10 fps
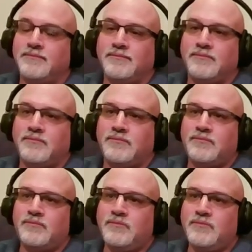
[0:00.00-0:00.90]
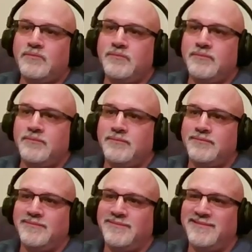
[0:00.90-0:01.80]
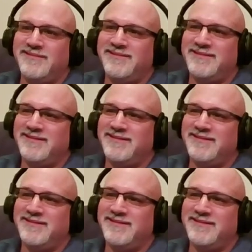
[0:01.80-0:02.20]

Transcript: This person isn't speaking.